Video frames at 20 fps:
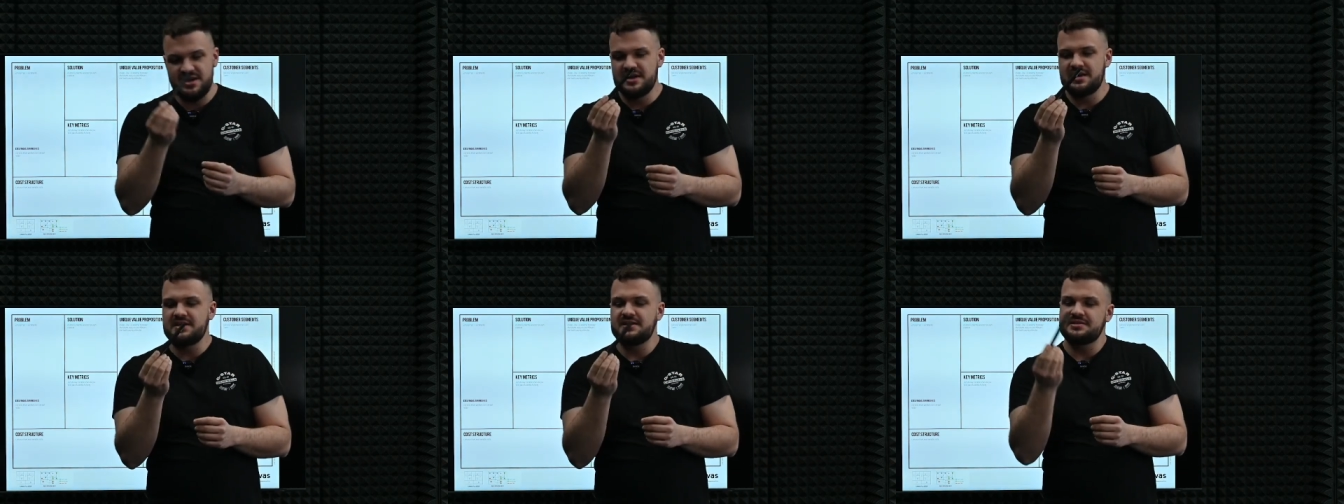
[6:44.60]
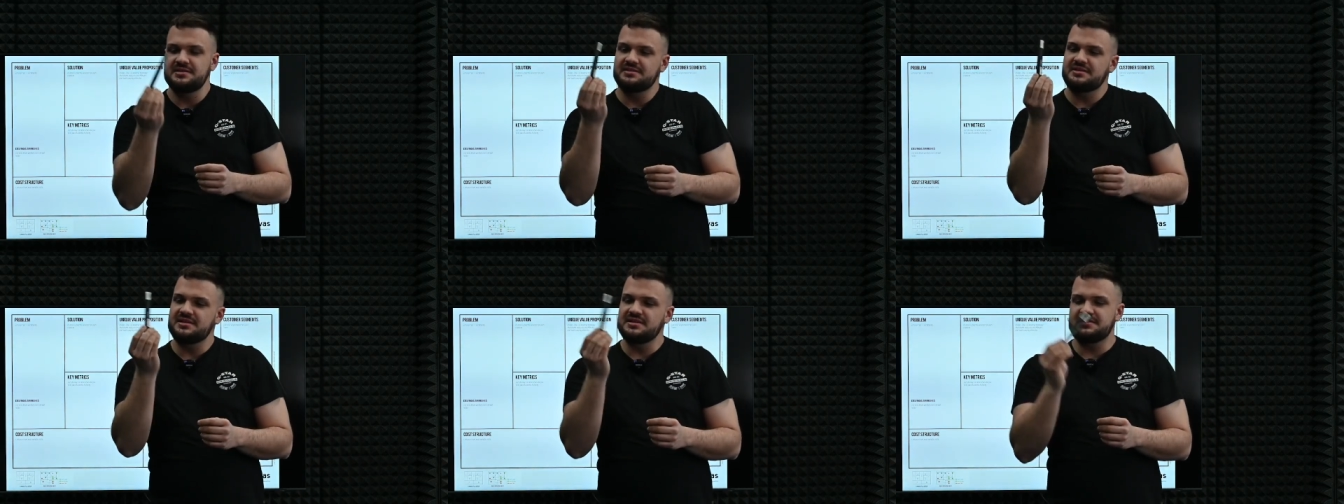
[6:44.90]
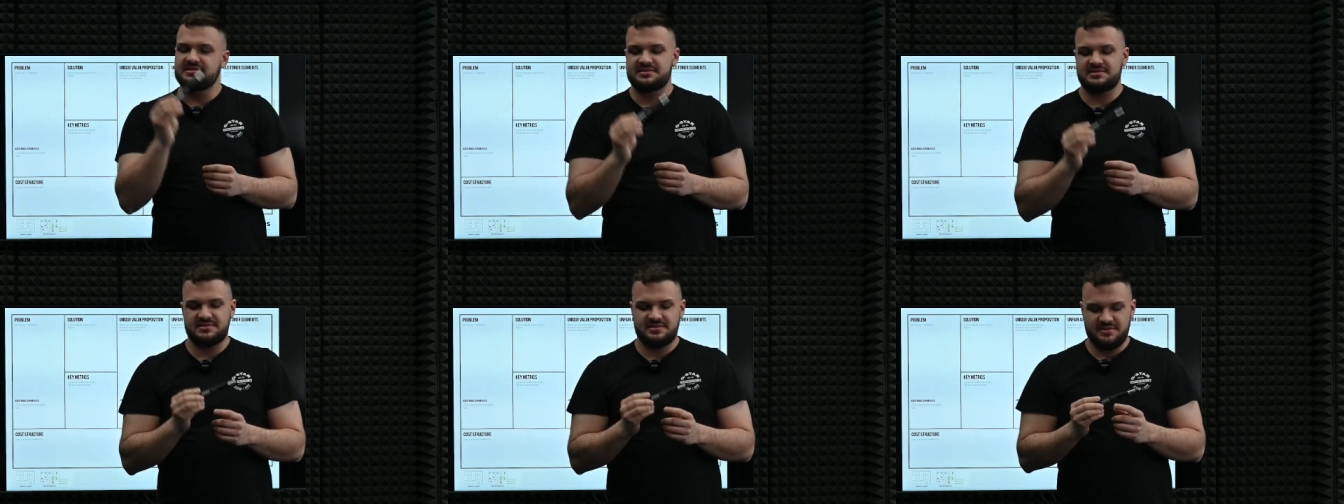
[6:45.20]

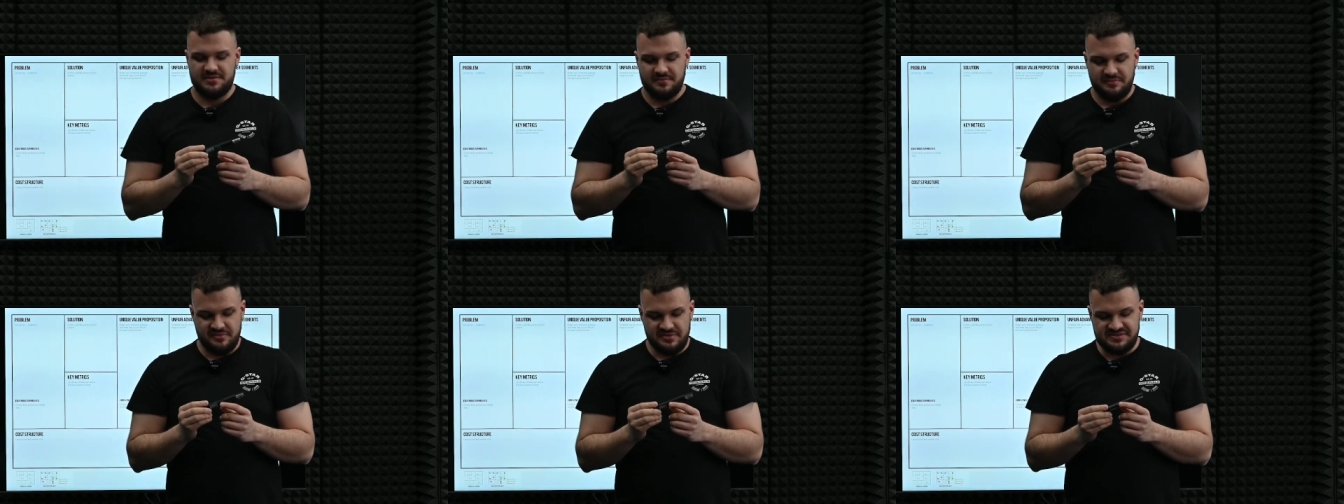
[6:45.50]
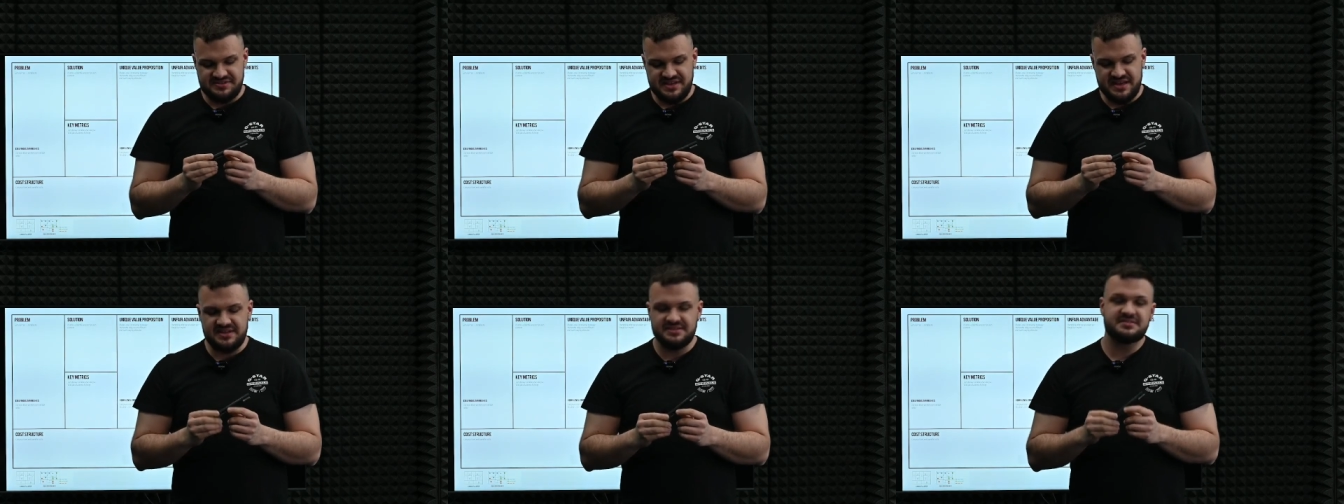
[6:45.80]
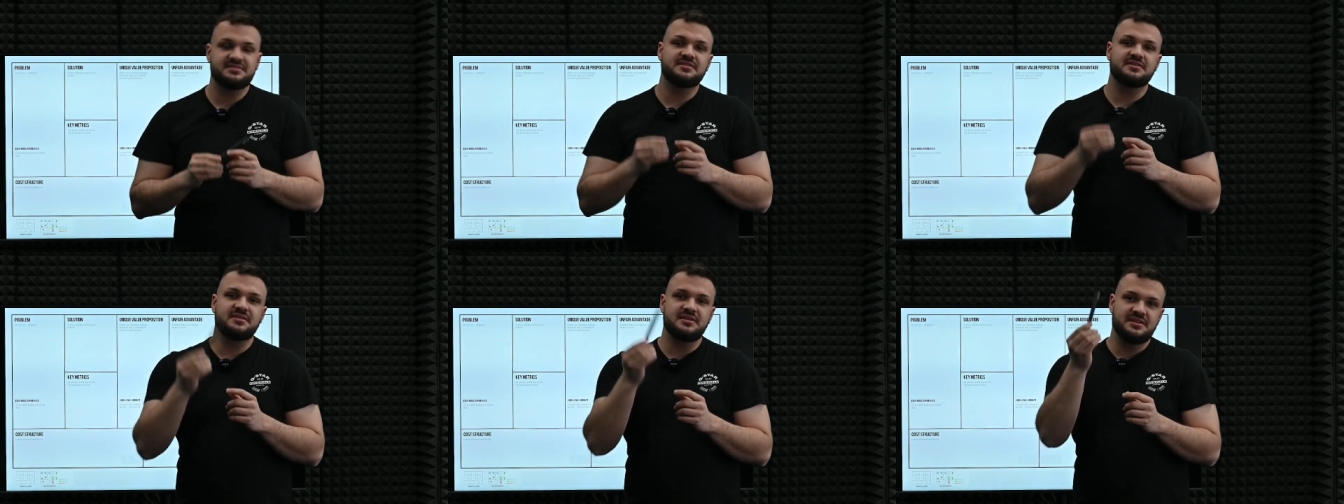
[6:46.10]
this
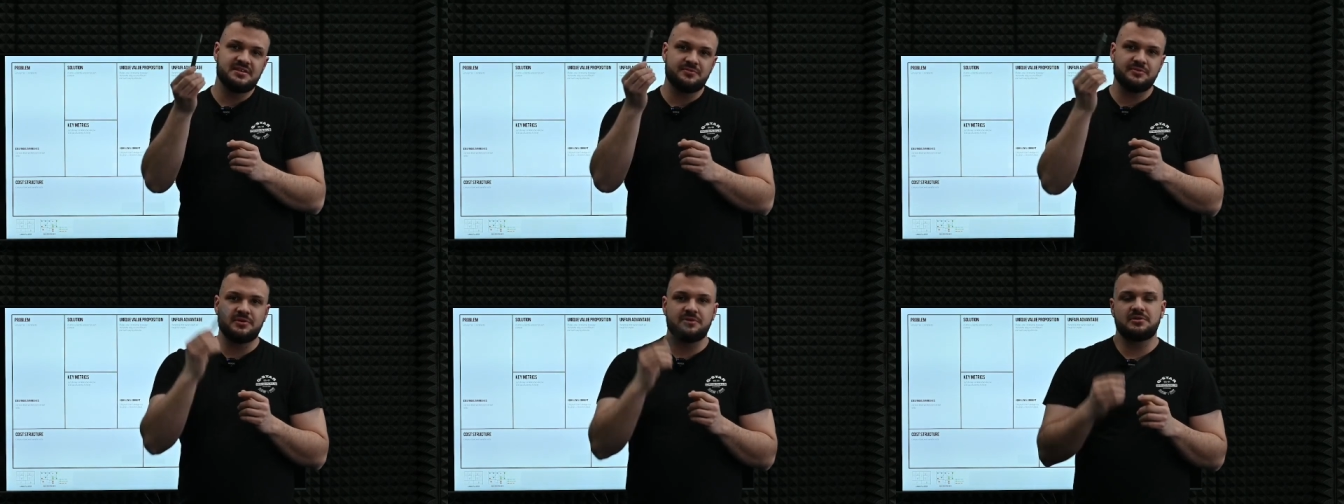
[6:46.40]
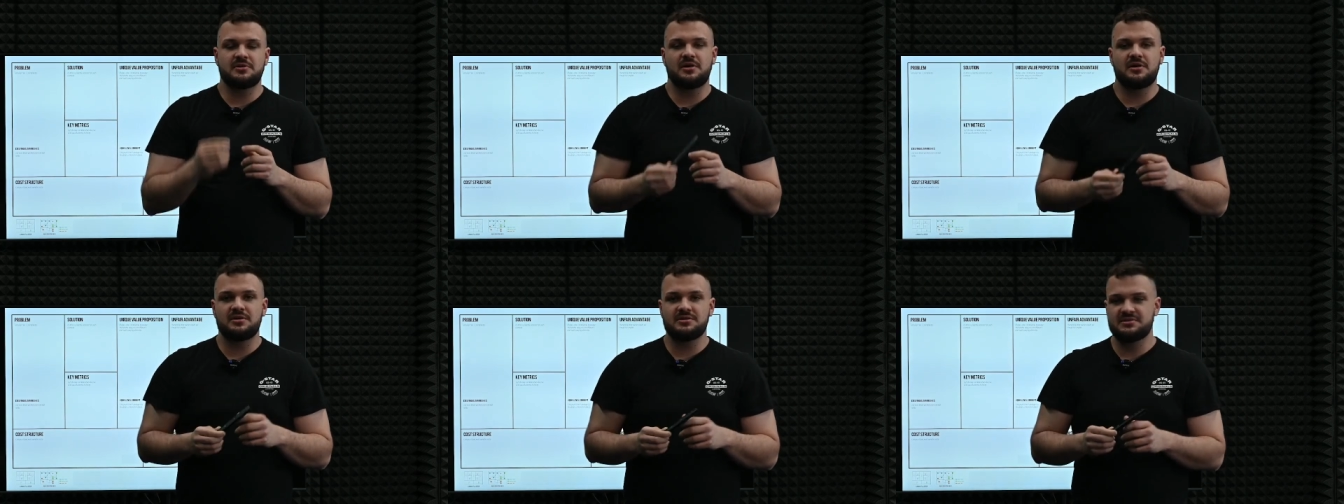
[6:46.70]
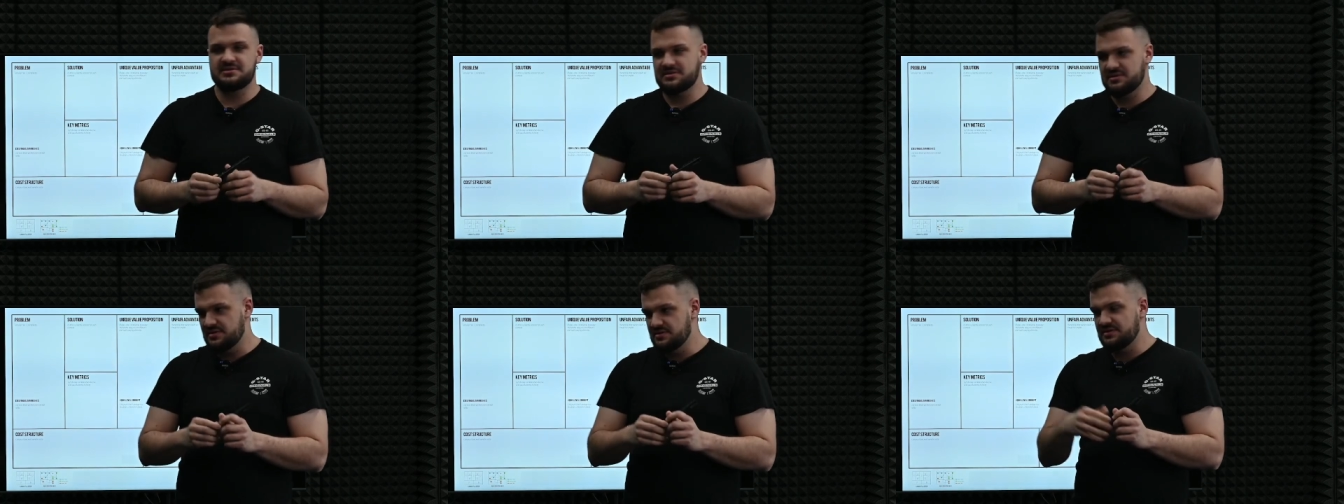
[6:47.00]
presenter. It will
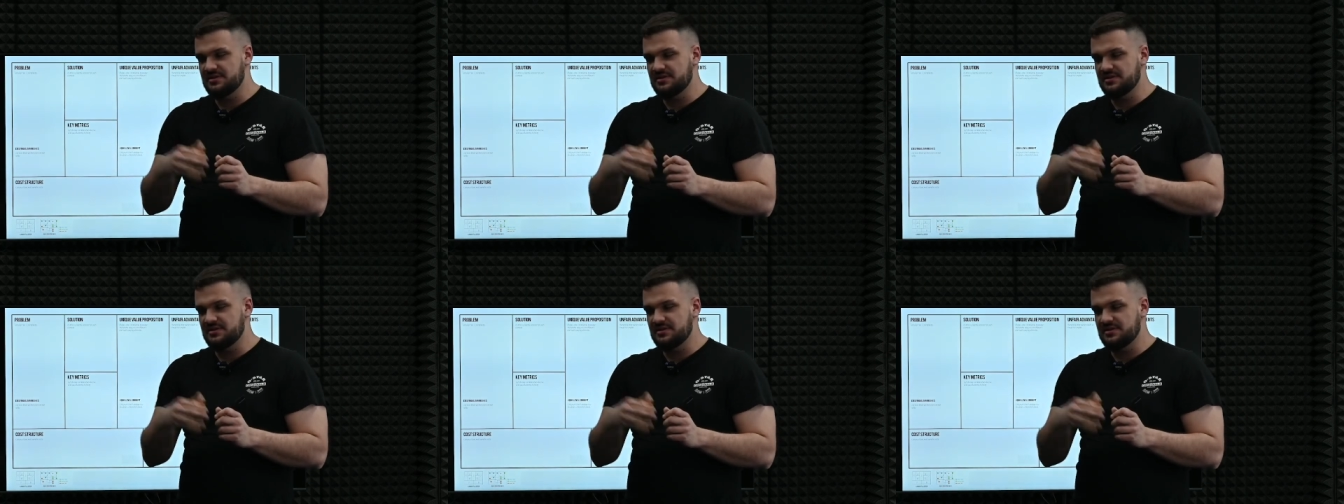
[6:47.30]
cost